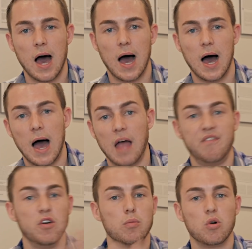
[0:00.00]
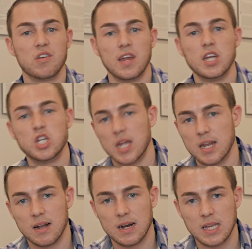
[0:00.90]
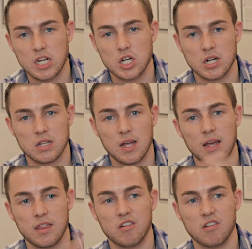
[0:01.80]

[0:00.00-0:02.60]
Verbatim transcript: I feel more satiated on a ketogenic diet.